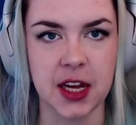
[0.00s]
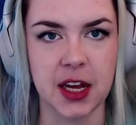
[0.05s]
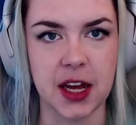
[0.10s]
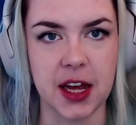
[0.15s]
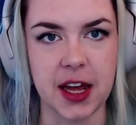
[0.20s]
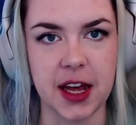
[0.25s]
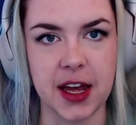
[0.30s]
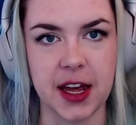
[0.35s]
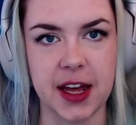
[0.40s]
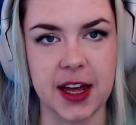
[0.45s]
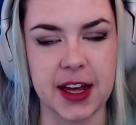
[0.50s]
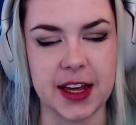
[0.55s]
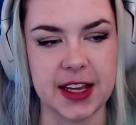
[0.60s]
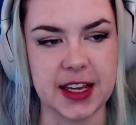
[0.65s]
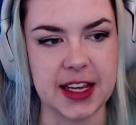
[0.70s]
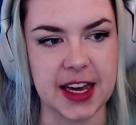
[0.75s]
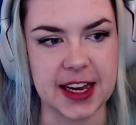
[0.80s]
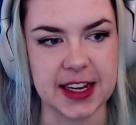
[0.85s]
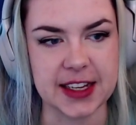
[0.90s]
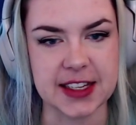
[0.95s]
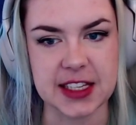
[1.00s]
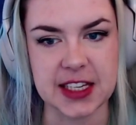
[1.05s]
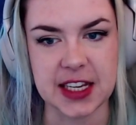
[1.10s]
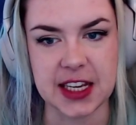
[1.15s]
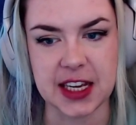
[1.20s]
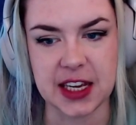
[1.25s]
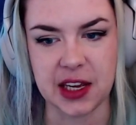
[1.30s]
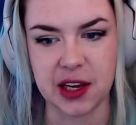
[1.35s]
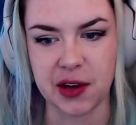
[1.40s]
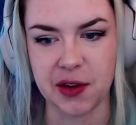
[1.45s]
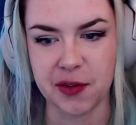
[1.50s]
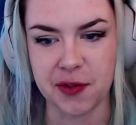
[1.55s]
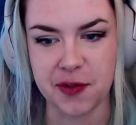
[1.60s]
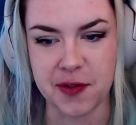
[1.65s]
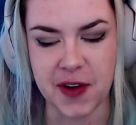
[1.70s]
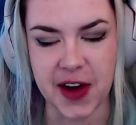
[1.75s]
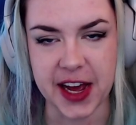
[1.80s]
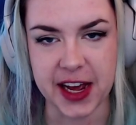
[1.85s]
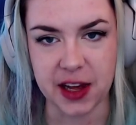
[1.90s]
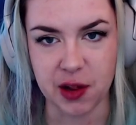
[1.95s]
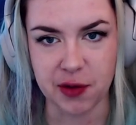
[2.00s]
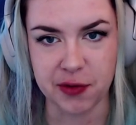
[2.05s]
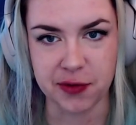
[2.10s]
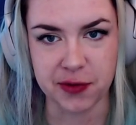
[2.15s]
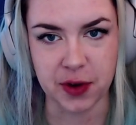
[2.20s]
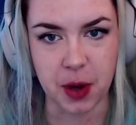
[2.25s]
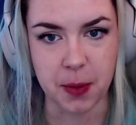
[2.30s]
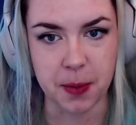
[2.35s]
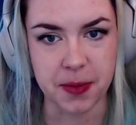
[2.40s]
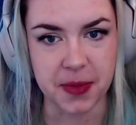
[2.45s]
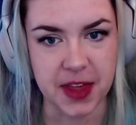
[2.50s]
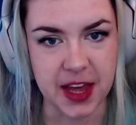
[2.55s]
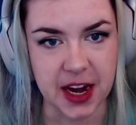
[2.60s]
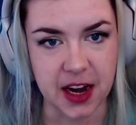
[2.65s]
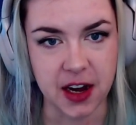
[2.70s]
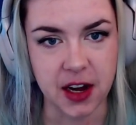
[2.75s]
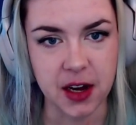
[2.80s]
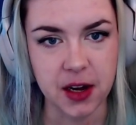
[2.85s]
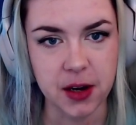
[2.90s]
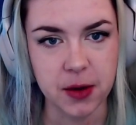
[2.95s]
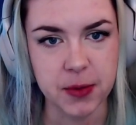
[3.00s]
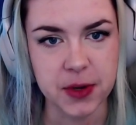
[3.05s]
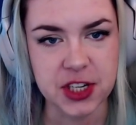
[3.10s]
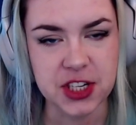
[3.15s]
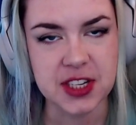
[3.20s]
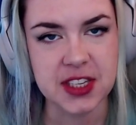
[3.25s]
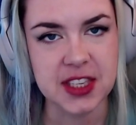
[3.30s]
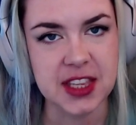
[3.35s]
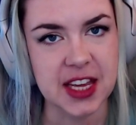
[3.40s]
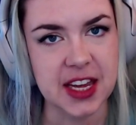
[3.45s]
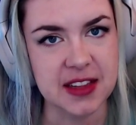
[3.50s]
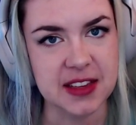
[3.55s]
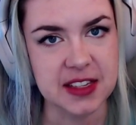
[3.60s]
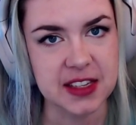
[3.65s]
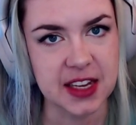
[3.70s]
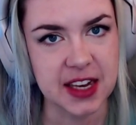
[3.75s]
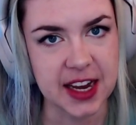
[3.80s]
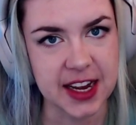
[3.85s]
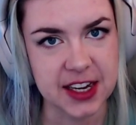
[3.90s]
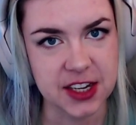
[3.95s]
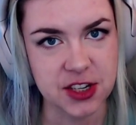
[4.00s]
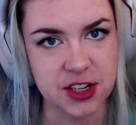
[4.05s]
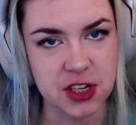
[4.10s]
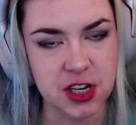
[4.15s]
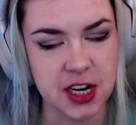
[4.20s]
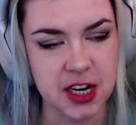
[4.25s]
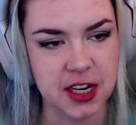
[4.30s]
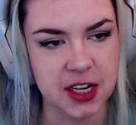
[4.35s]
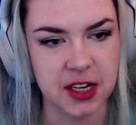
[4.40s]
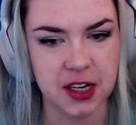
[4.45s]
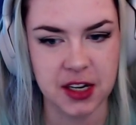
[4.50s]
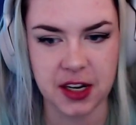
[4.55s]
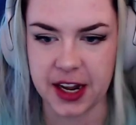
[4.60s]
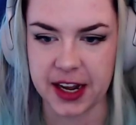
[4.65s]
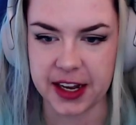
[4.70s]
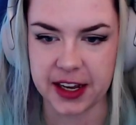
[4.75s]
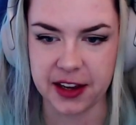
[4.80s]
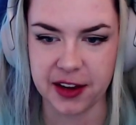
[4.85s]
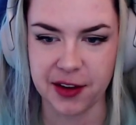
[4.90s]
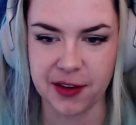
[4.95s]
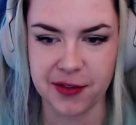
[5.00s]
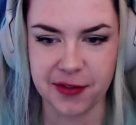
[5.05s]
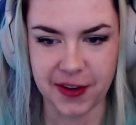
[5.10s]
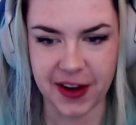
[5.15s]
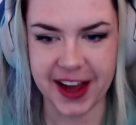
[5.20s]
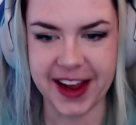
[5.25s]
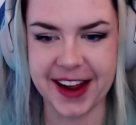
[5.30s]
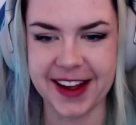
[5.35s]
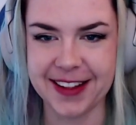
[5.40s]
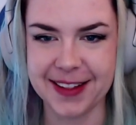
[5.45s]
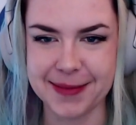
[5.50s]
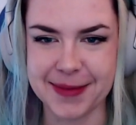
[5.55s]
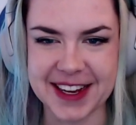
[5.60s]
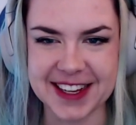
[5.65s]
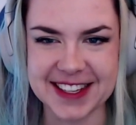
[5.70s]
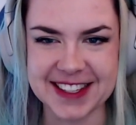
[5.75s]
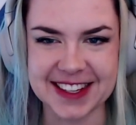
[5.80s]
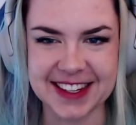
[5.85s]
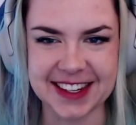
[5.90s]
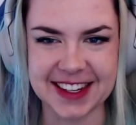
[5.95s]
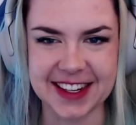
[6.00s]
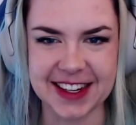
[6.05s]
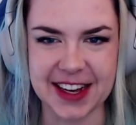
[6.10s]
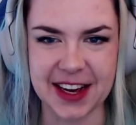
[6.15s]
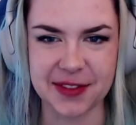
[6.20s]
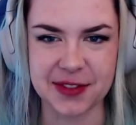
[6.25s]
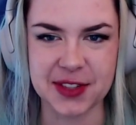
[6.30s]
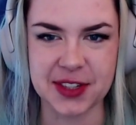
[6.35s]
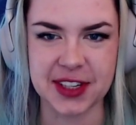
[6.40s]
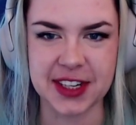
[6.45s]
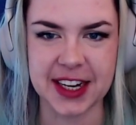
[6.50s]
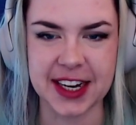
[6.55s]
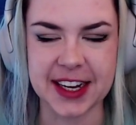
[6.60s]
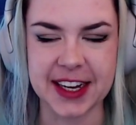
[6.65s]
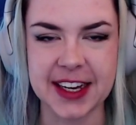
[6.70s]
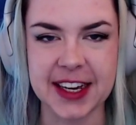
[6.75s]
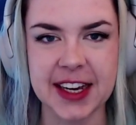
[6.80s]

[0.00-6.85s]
exe file from there, which is the installation file. Basically, you have to click.